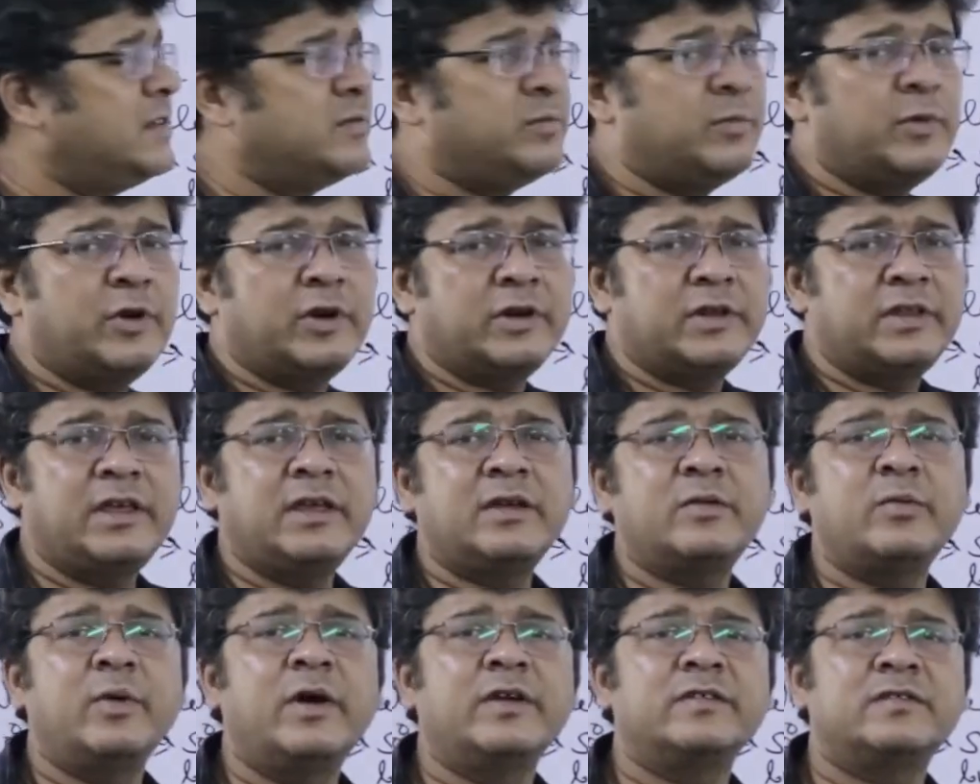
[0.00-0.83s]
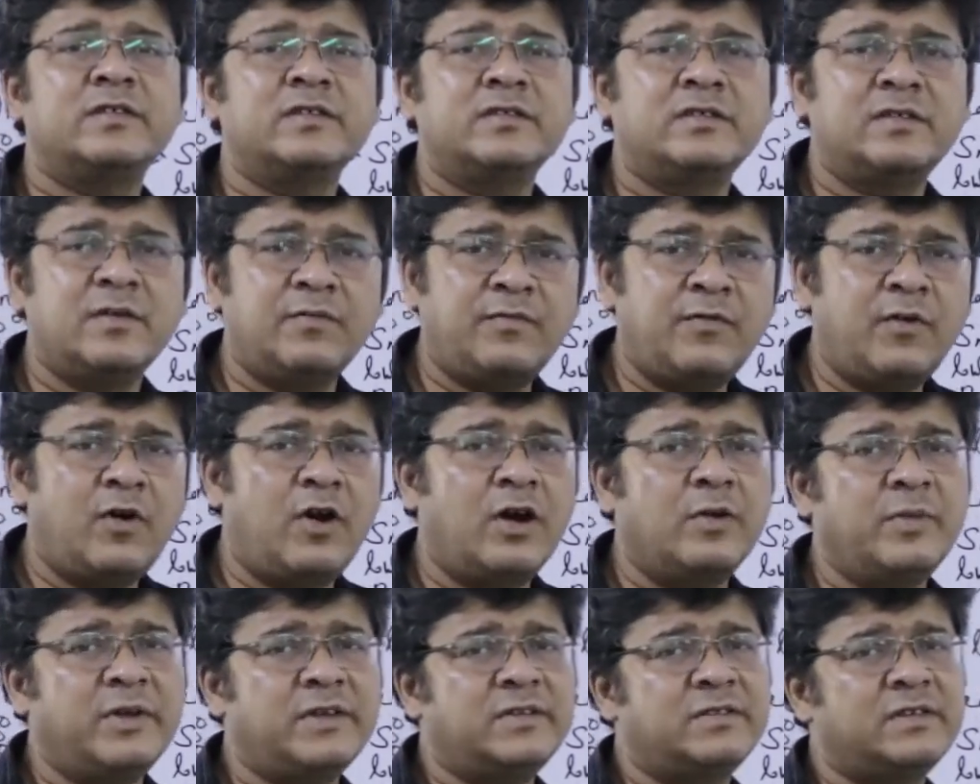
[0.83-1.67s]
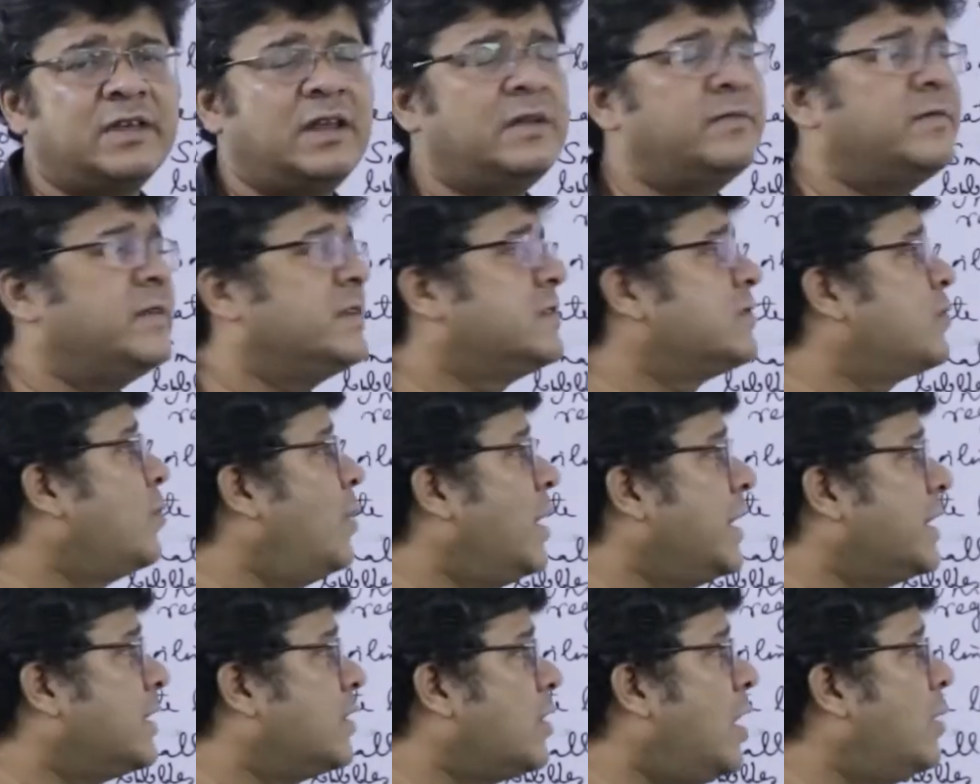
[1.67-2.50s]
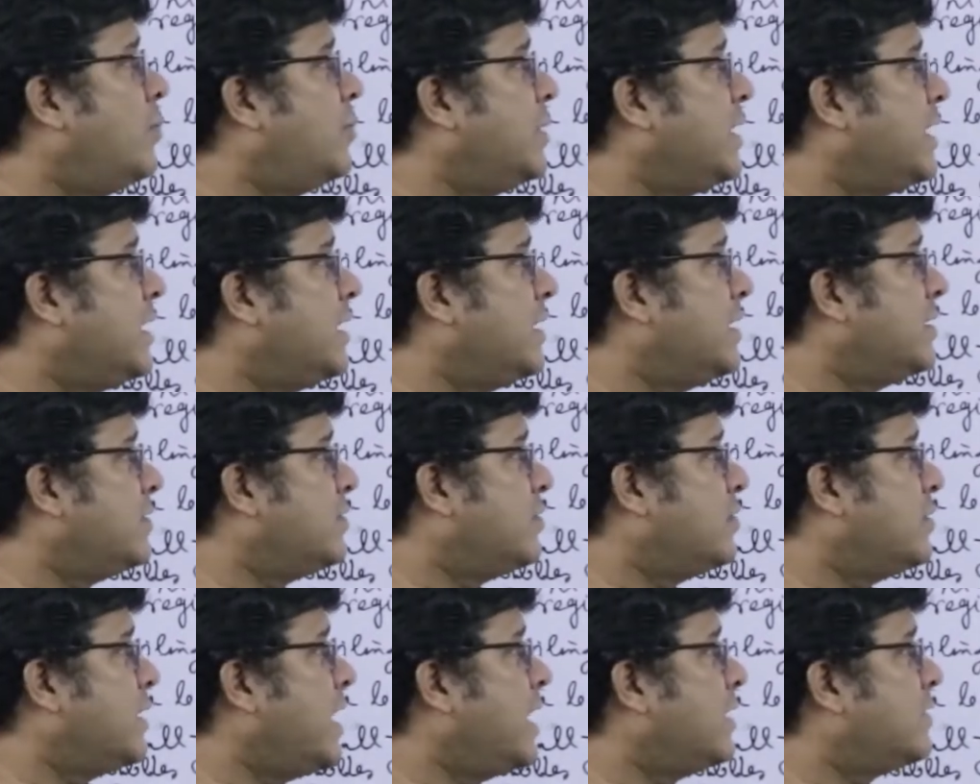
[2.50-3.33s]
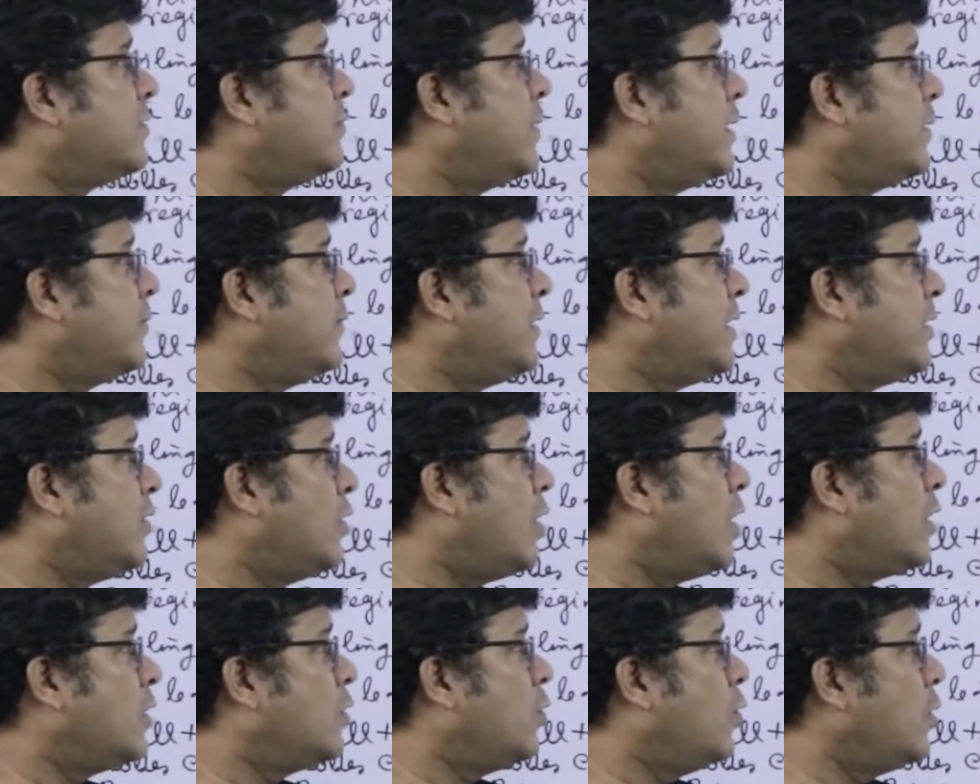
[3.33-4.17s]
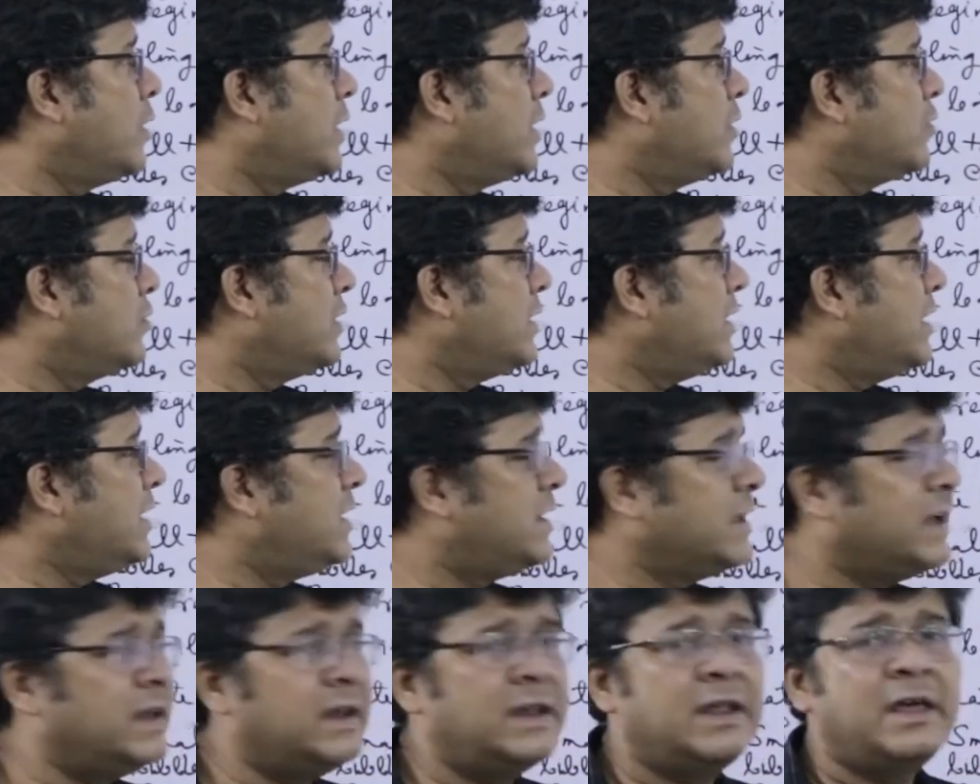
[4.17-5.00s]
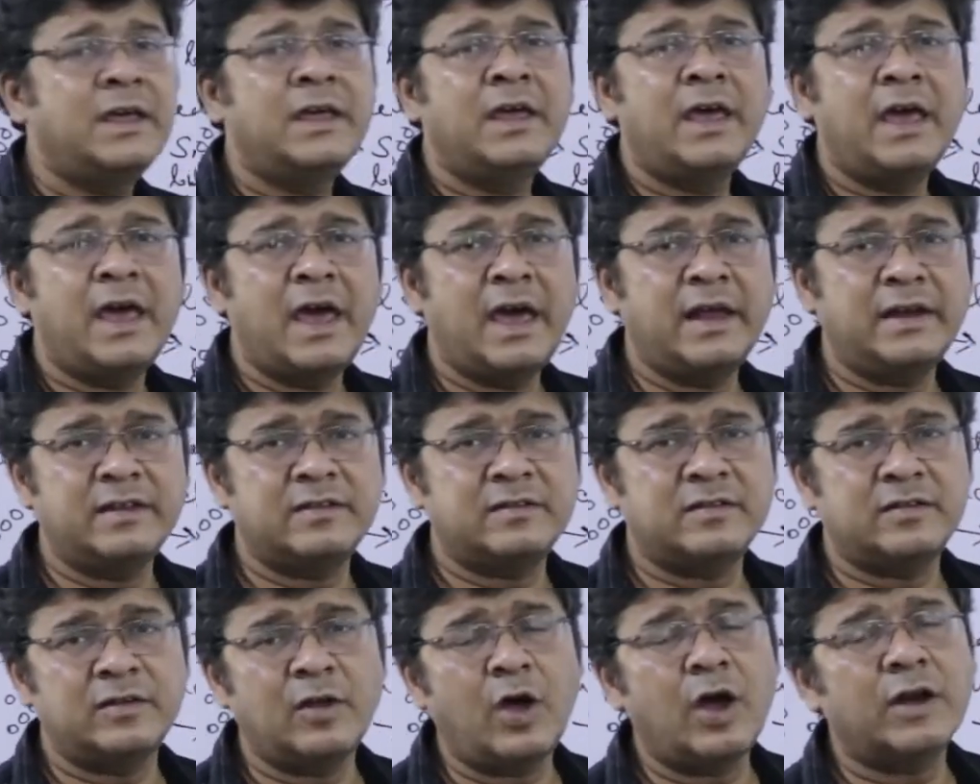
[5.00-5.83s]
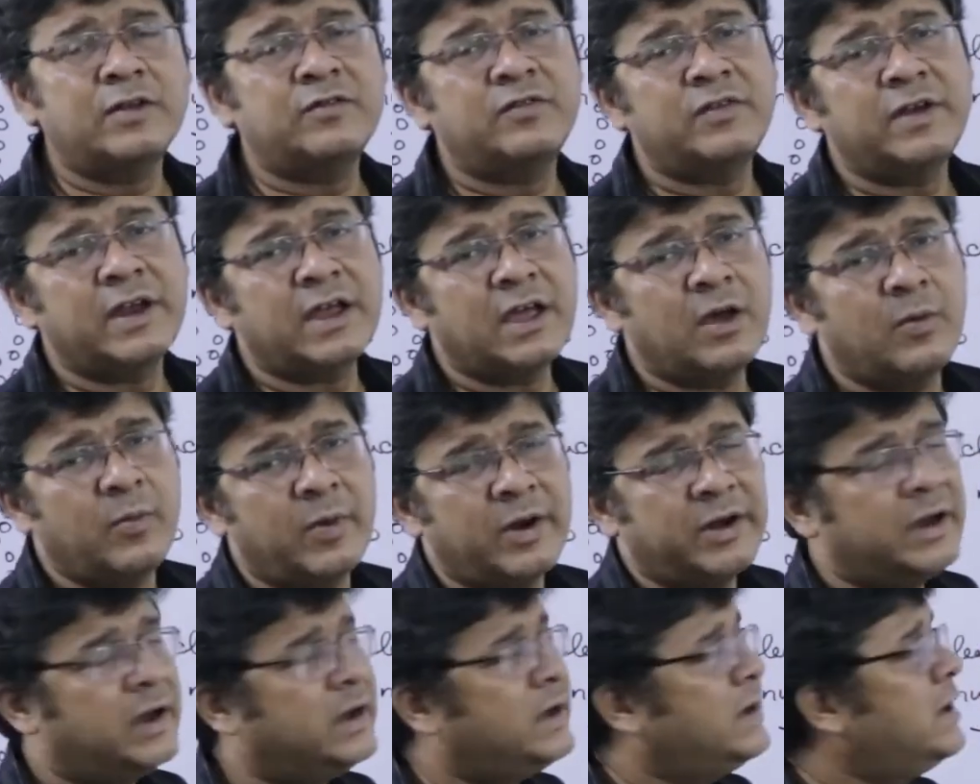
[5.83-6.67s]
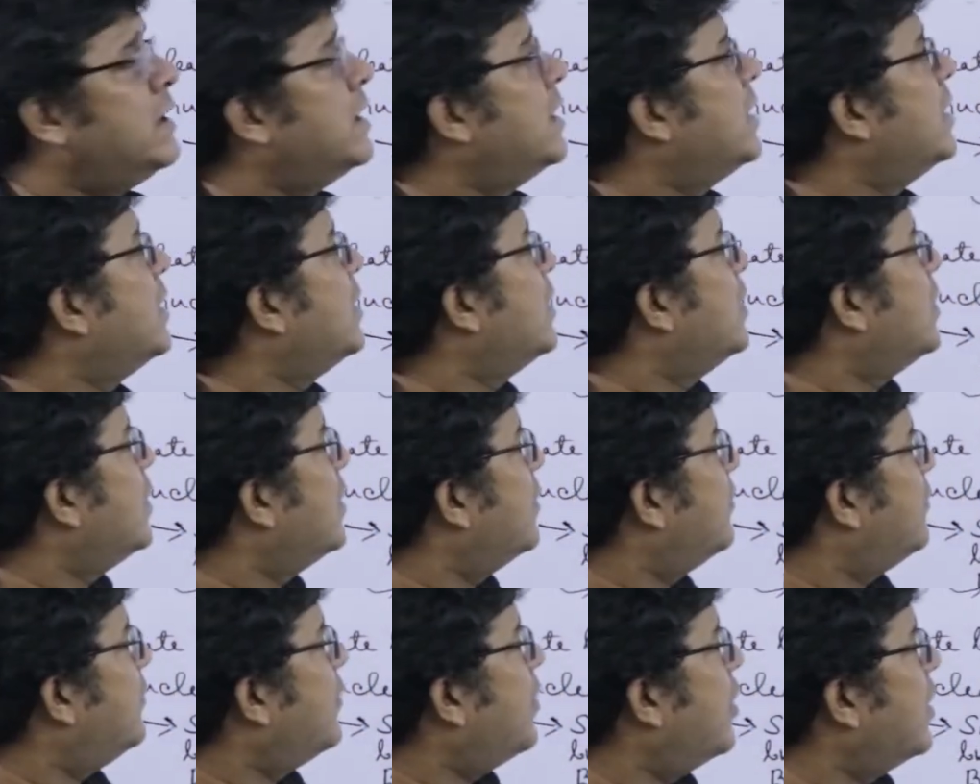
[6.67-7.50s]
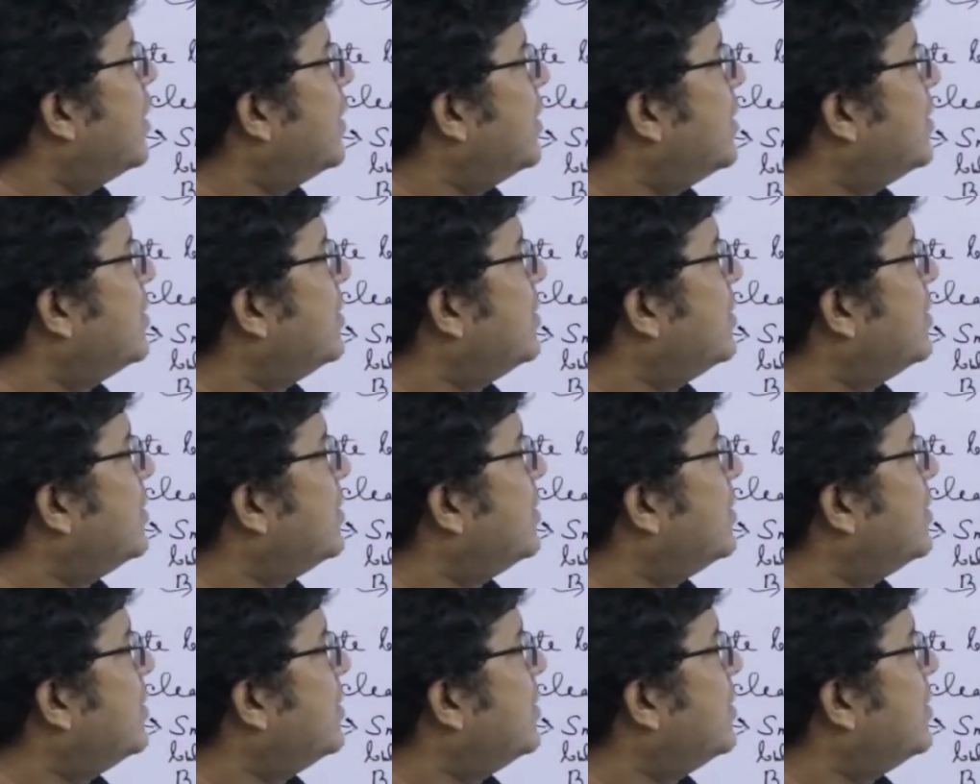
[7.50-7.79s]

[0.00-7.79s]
but the equations, the form itself is quite complicated. So, that is why we are not going into the detail, and it is not recommended for